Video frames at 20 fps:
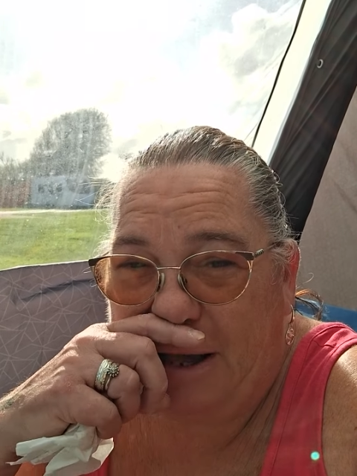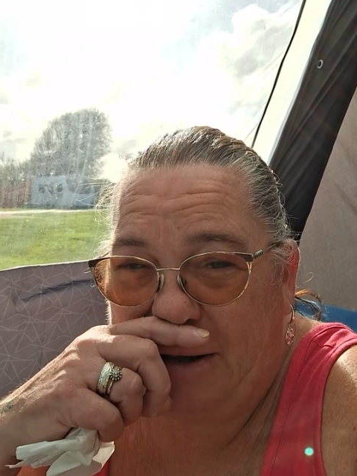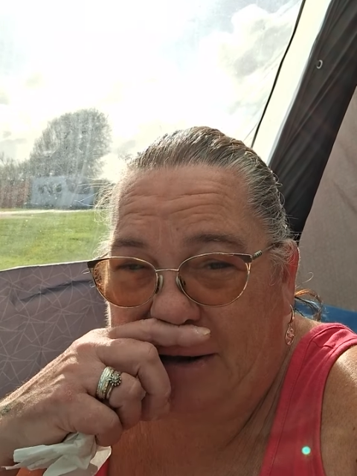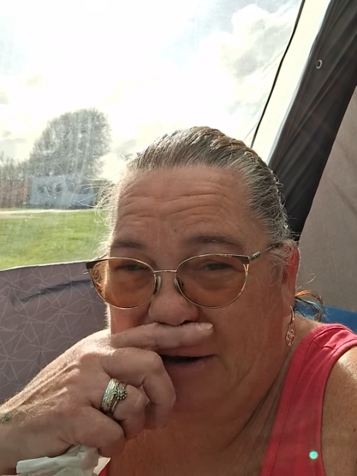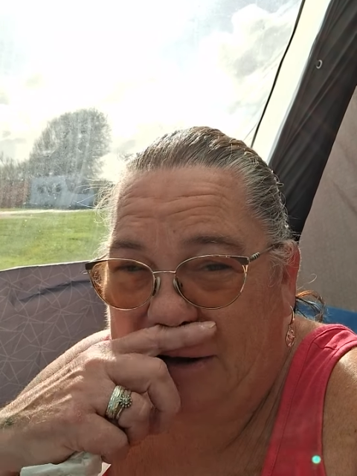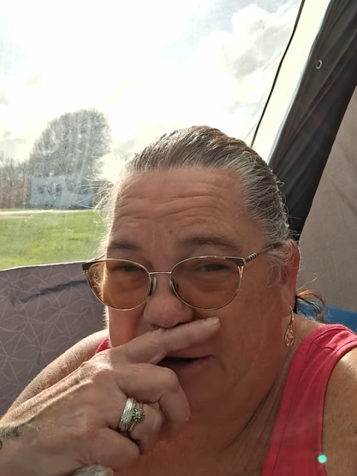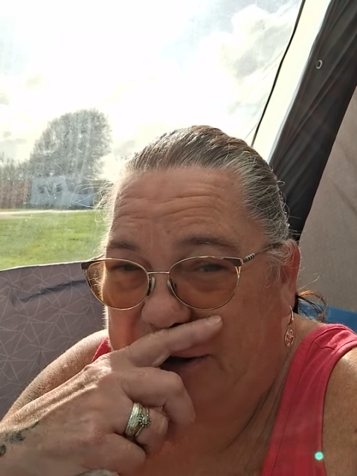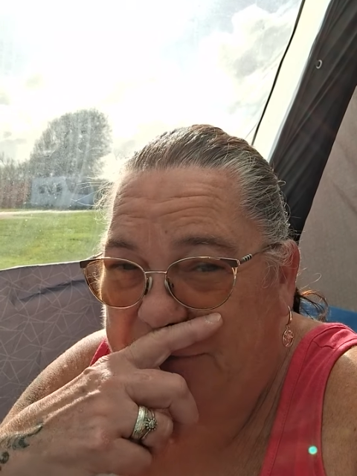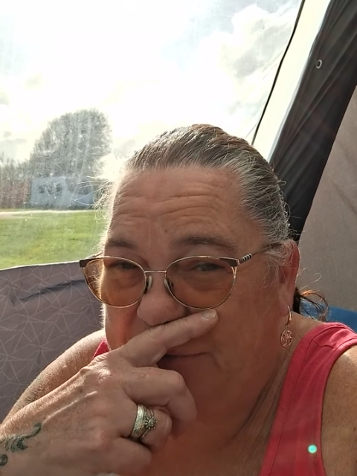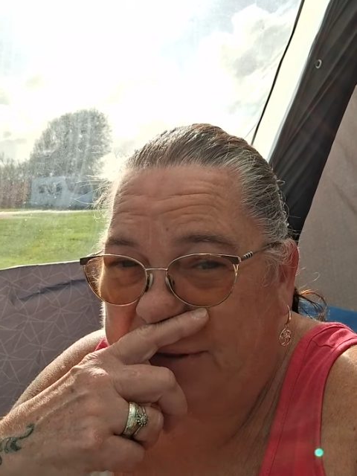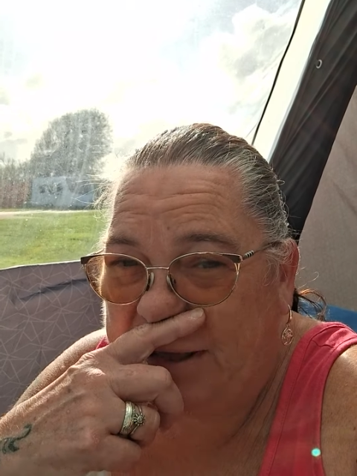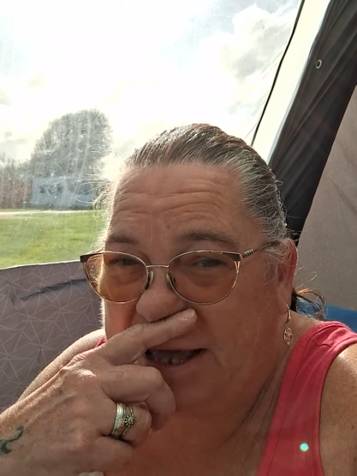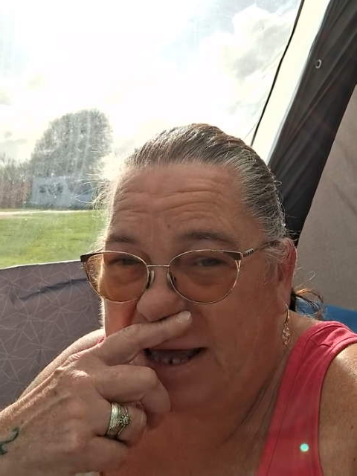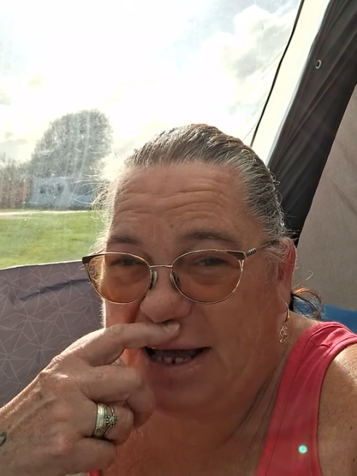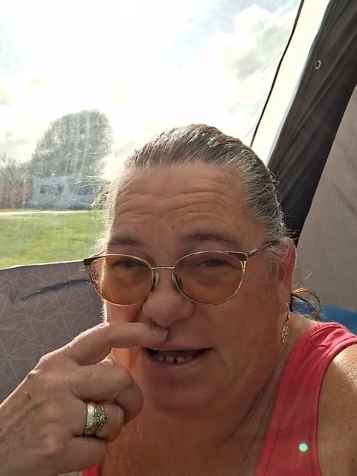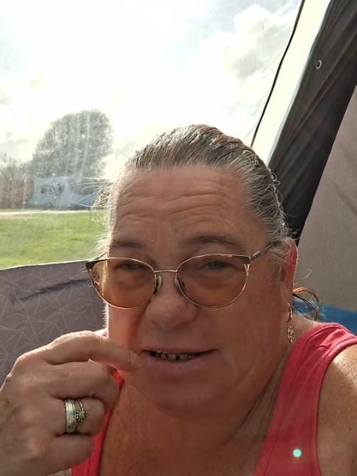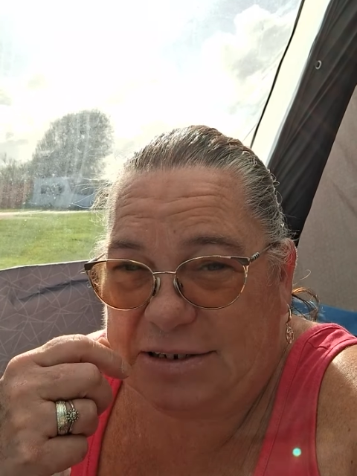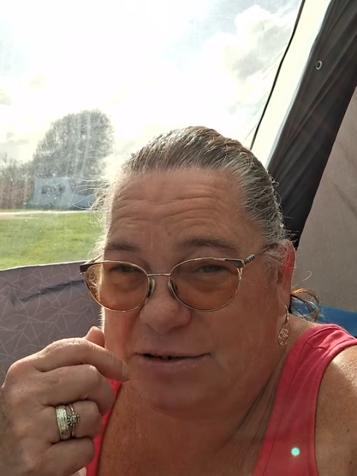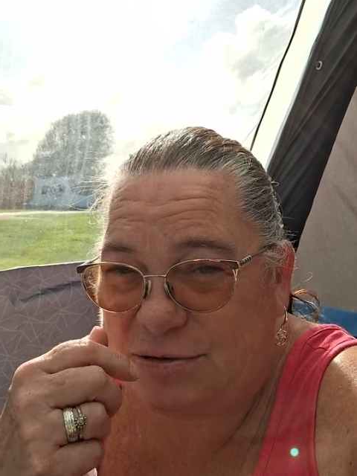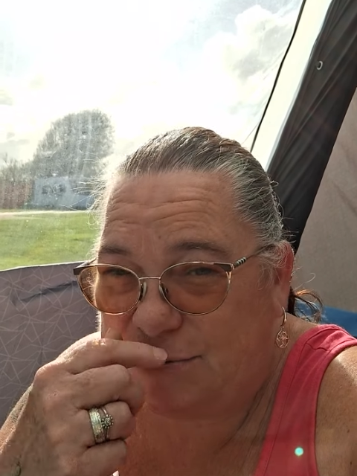I'm going to have to
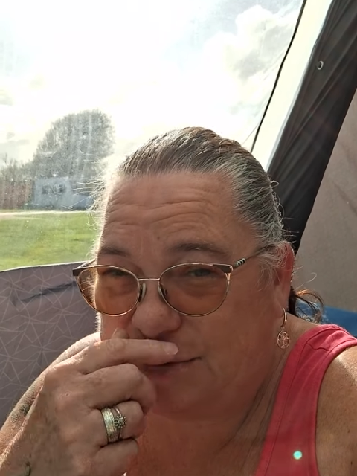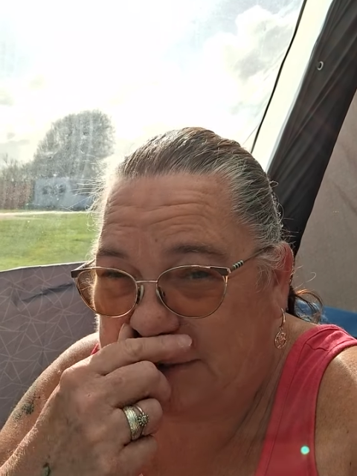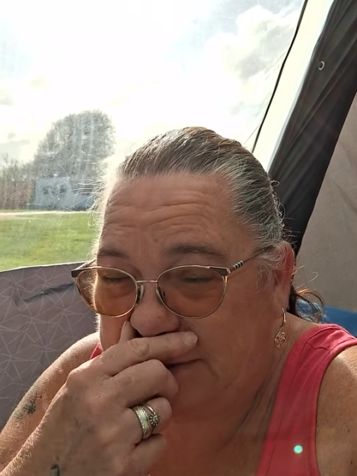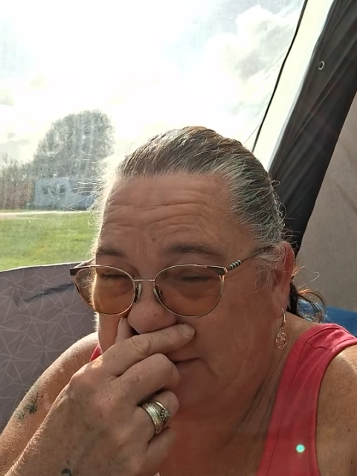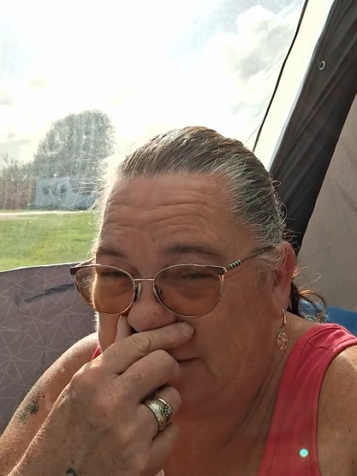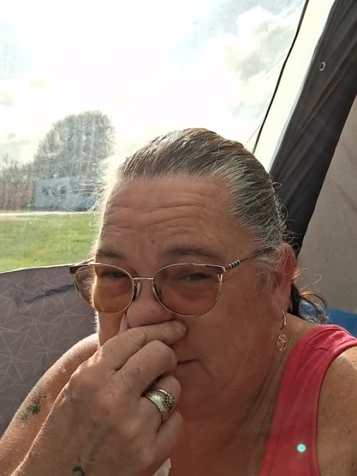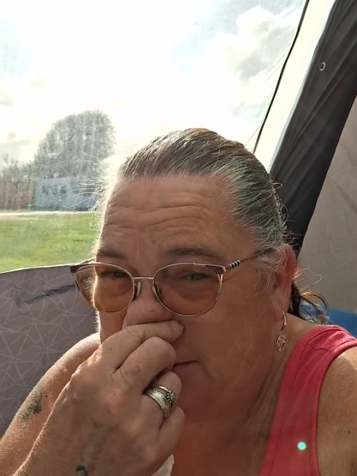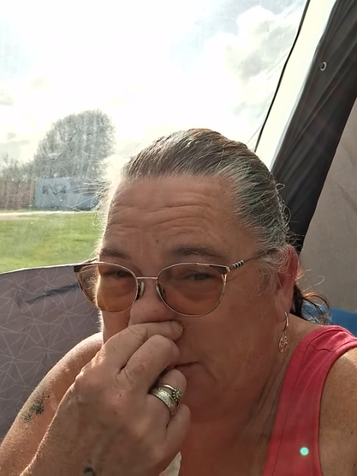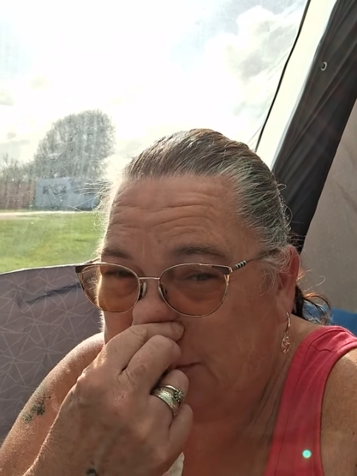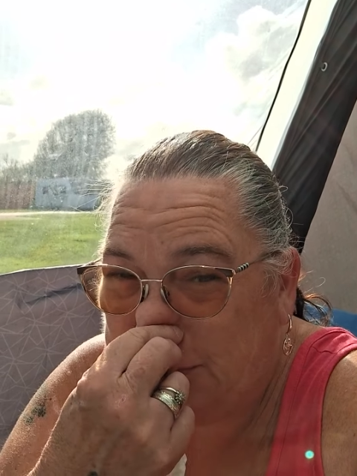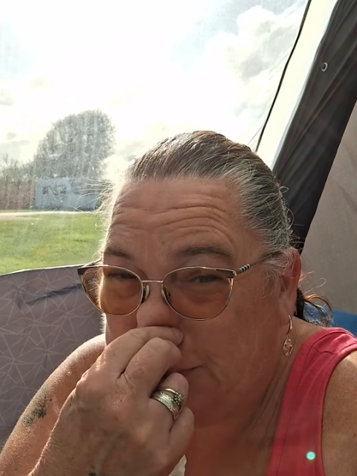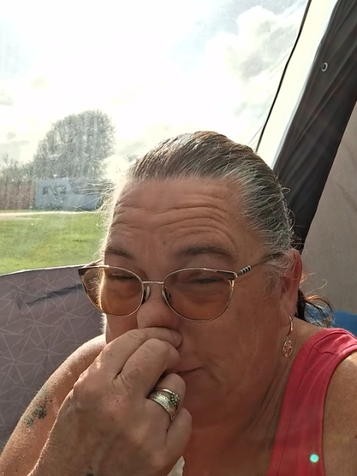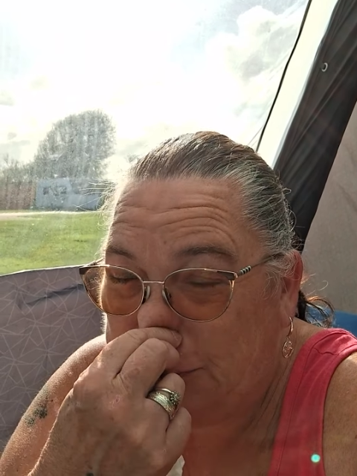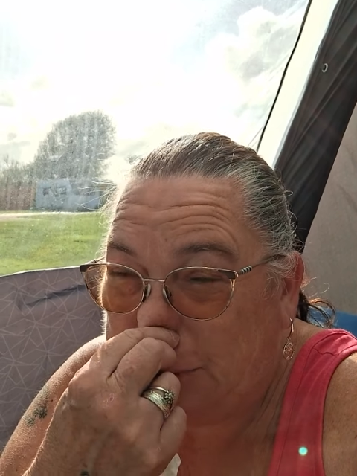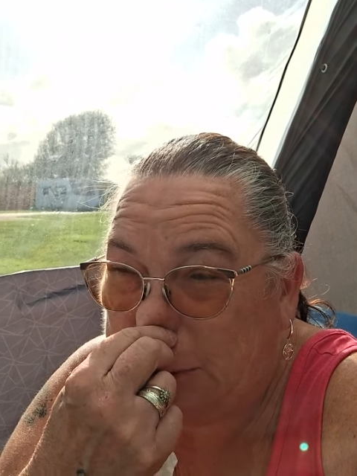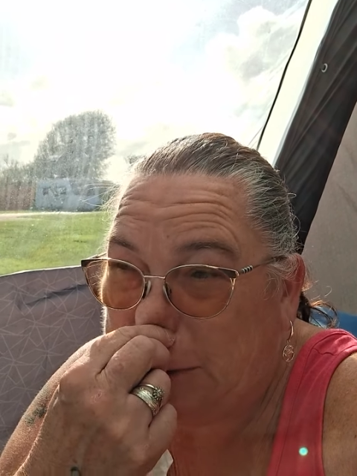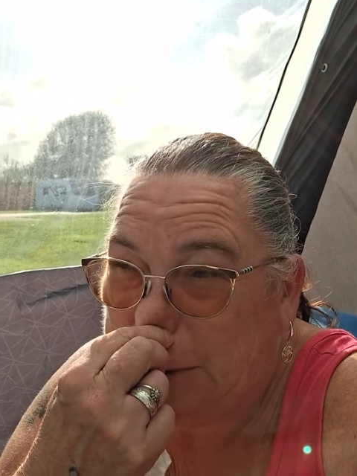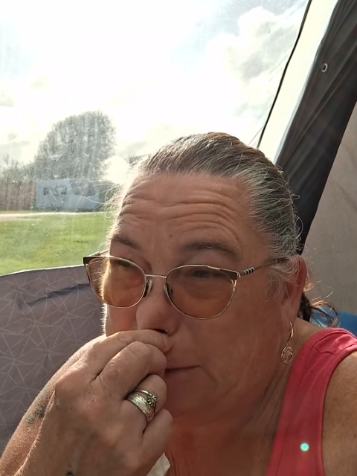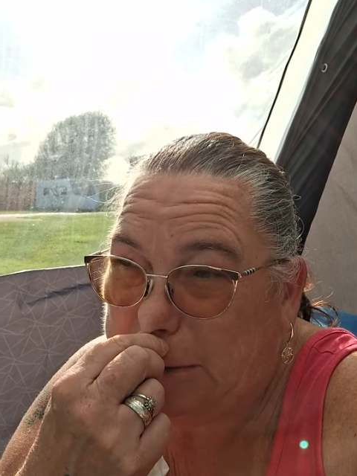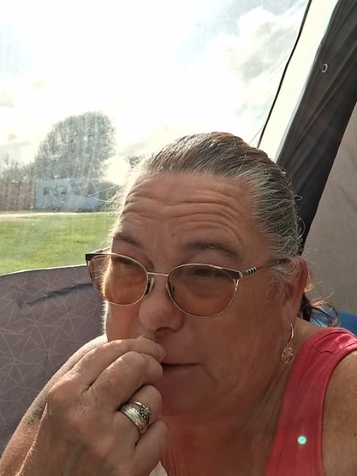cancel it soon.